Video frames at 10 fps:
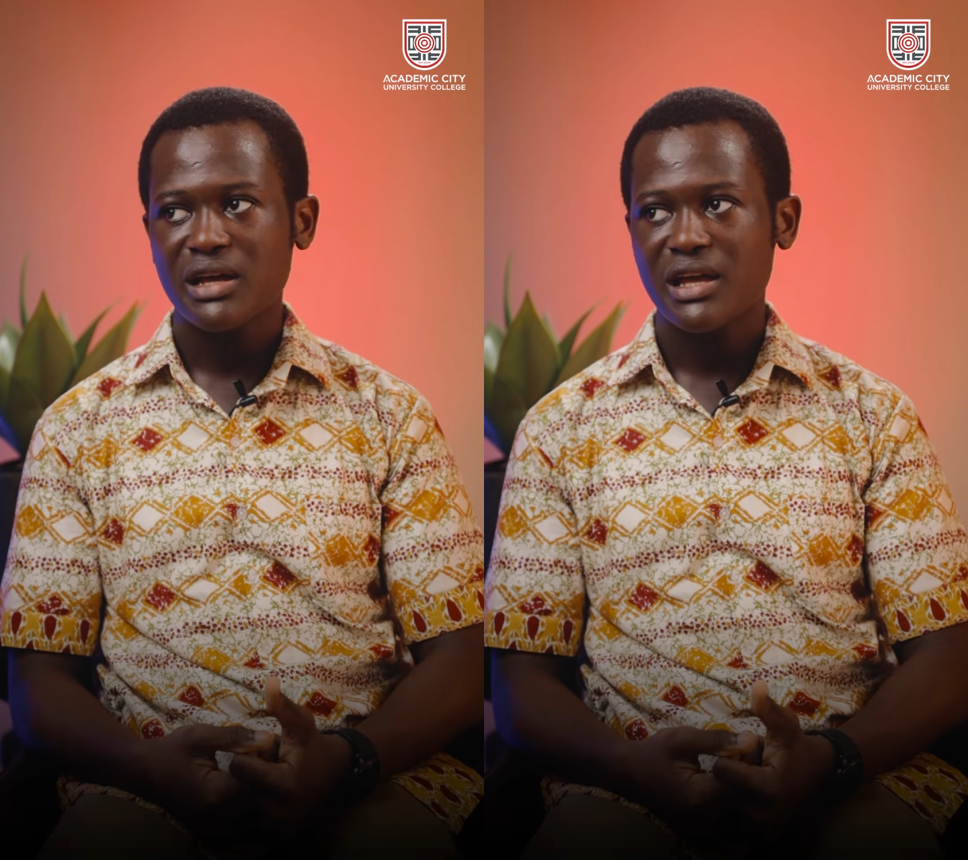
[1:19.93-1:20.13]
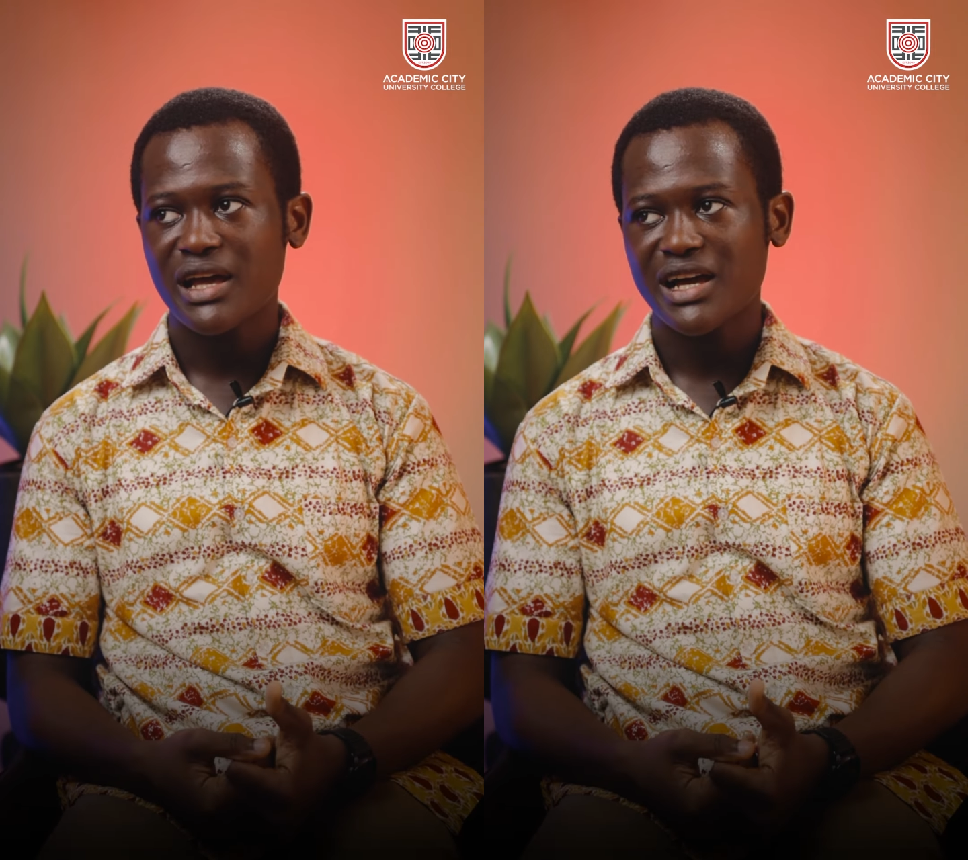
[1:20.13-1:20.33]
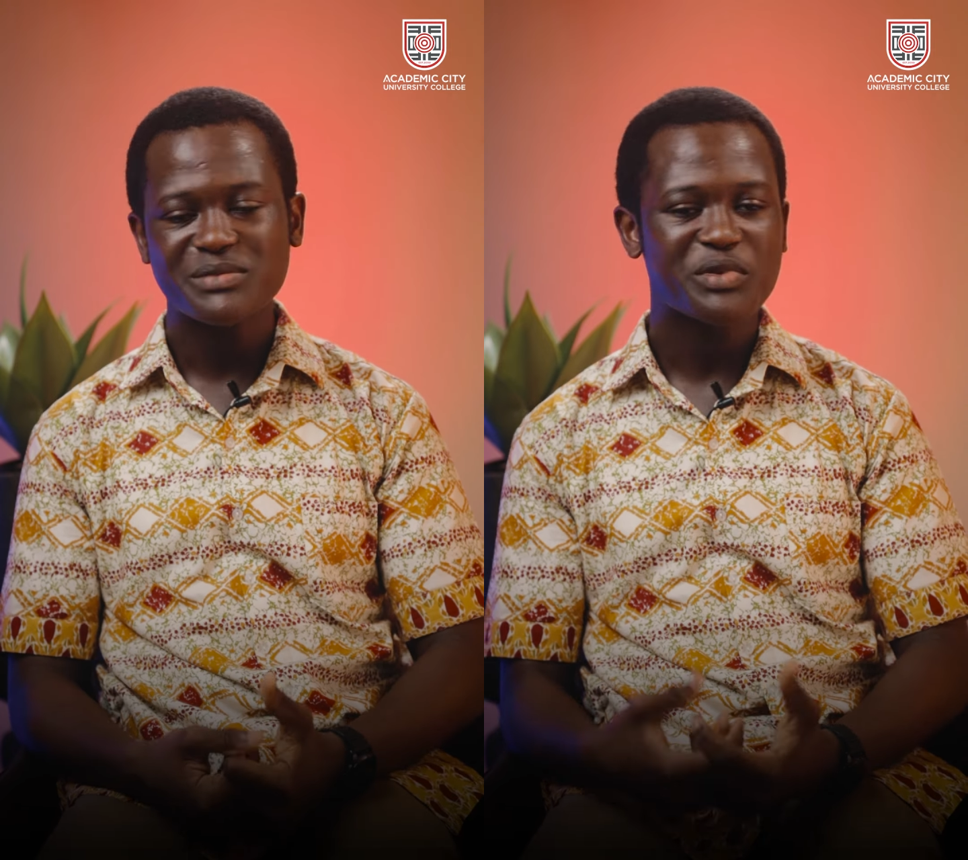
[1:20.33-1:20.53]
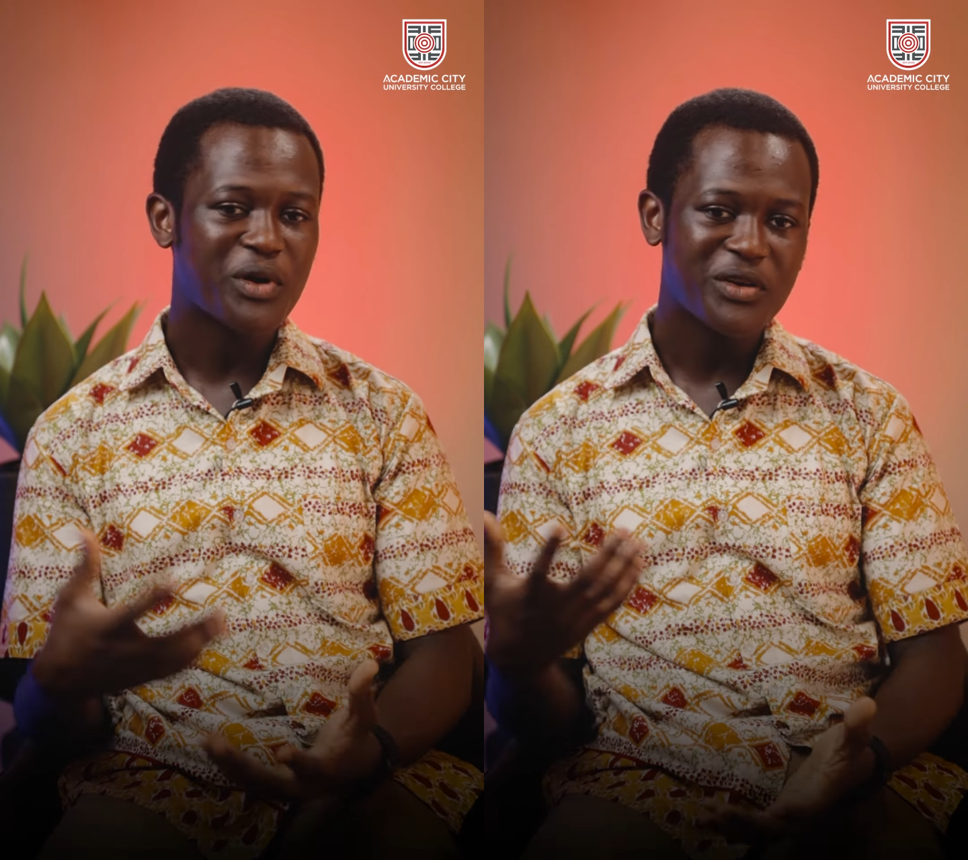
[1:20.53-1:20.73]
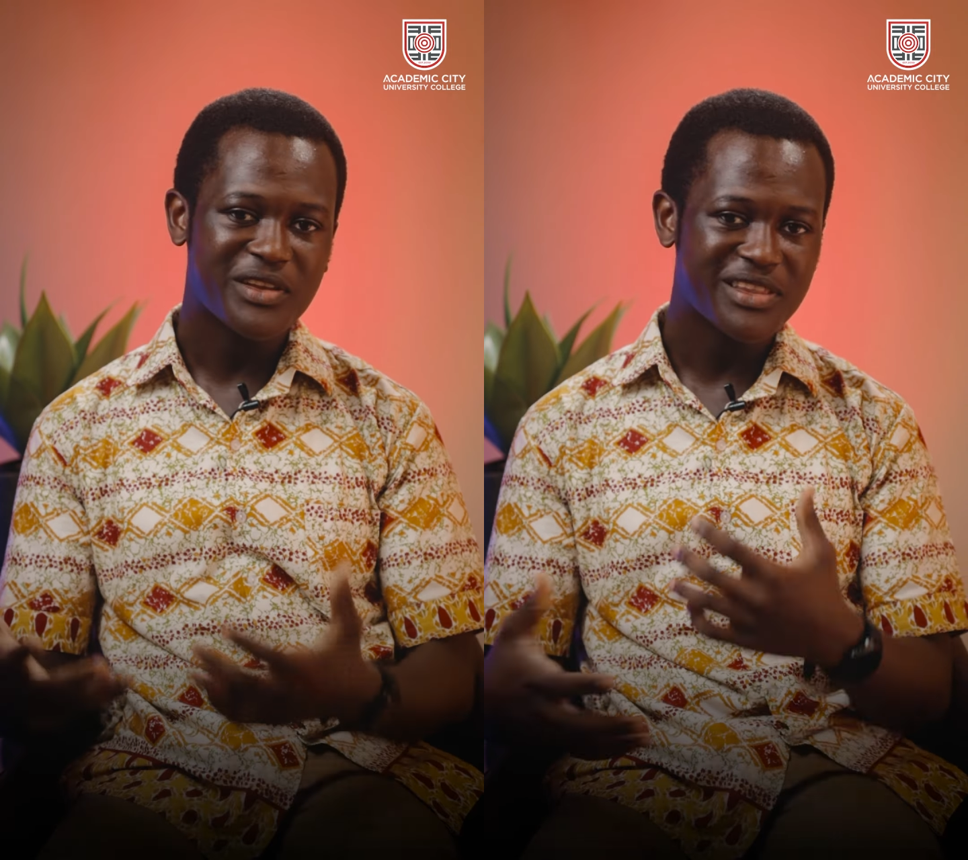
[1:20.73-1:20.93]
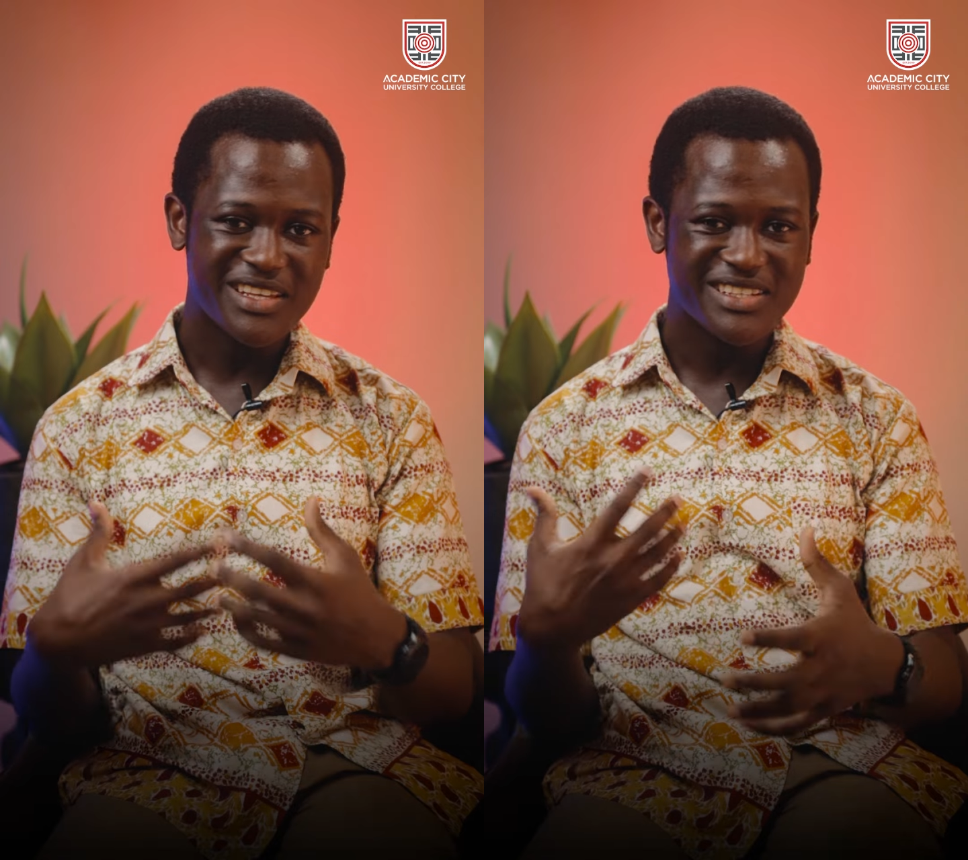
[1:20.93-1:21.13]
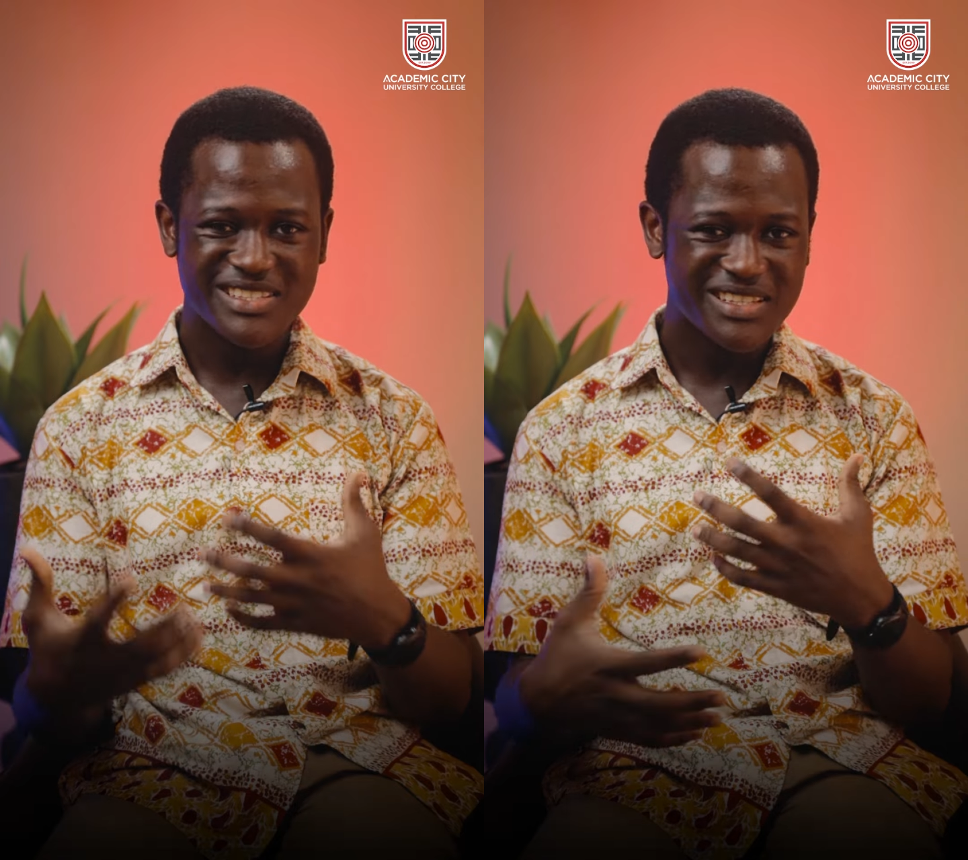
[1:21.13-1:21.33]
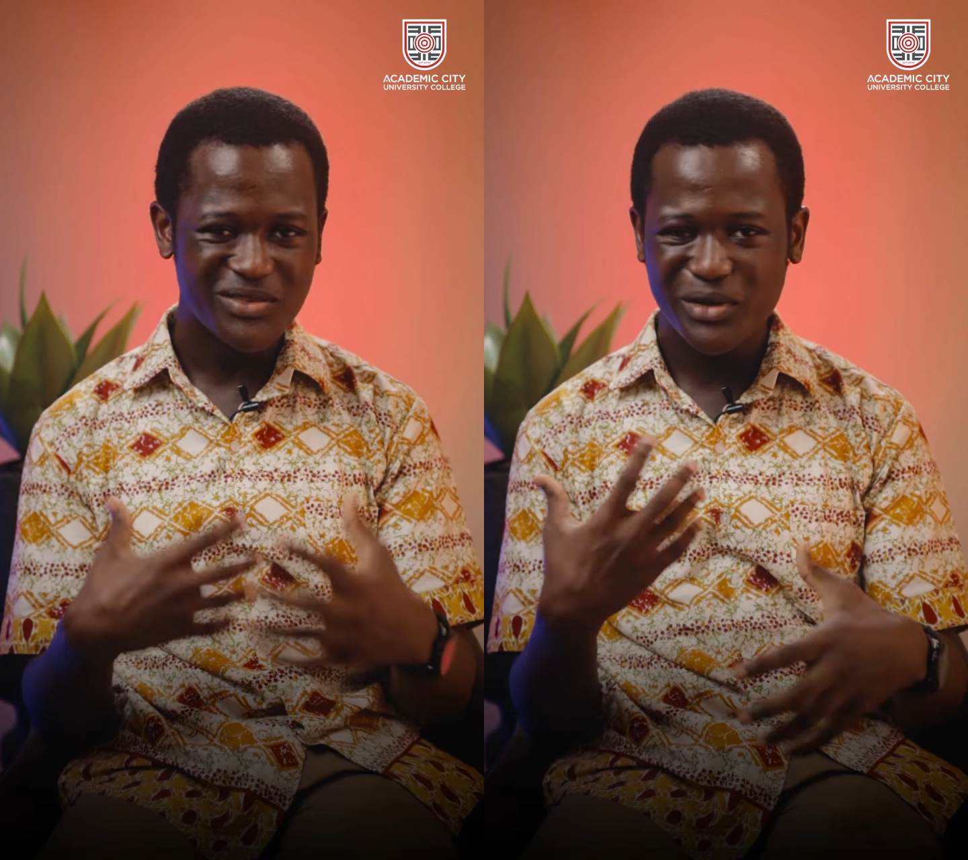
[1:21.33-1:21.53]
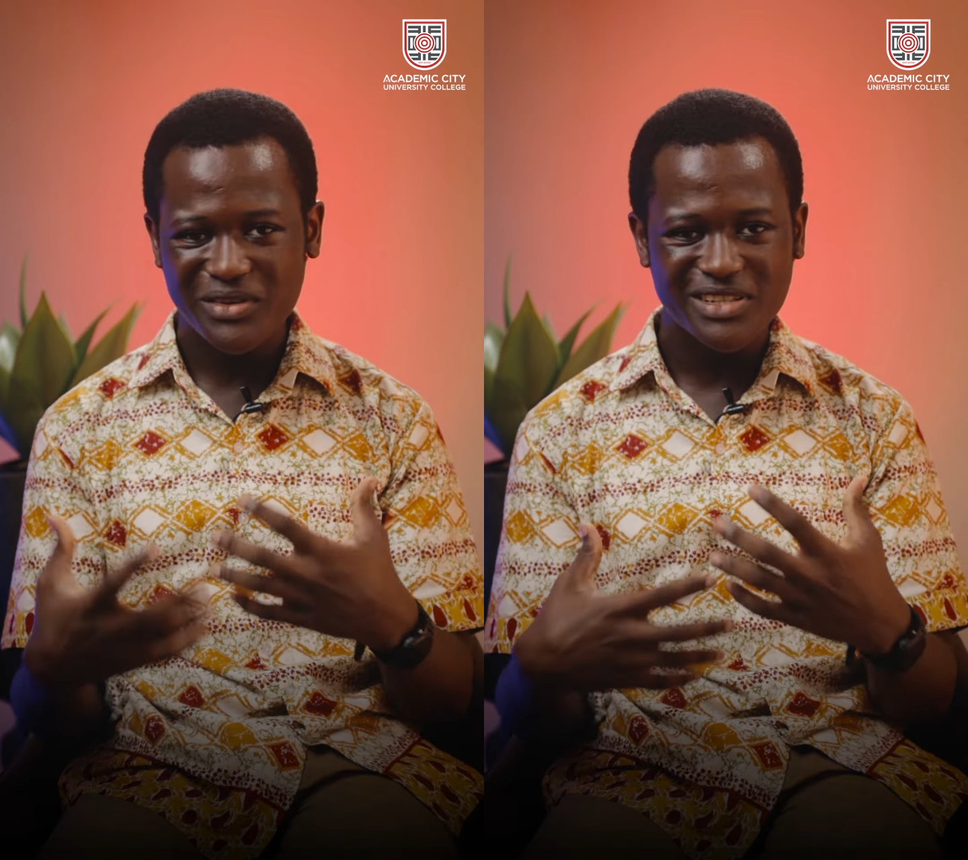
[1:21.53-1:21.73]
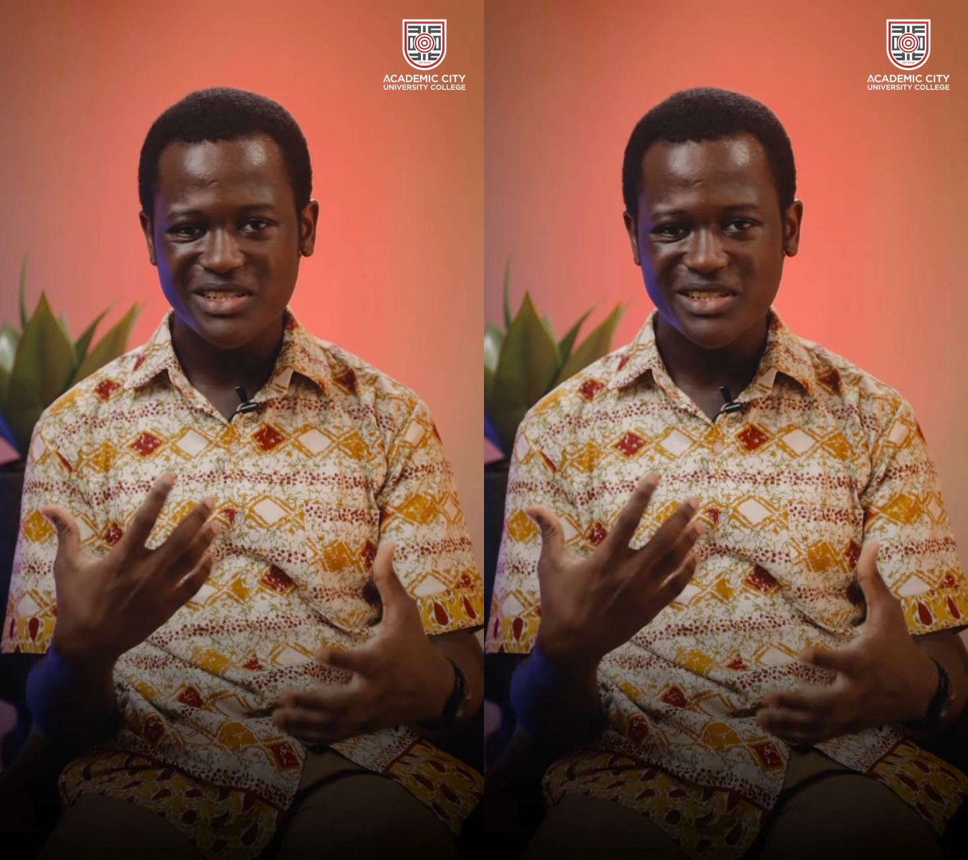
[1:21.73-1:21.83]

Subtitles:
has been one of the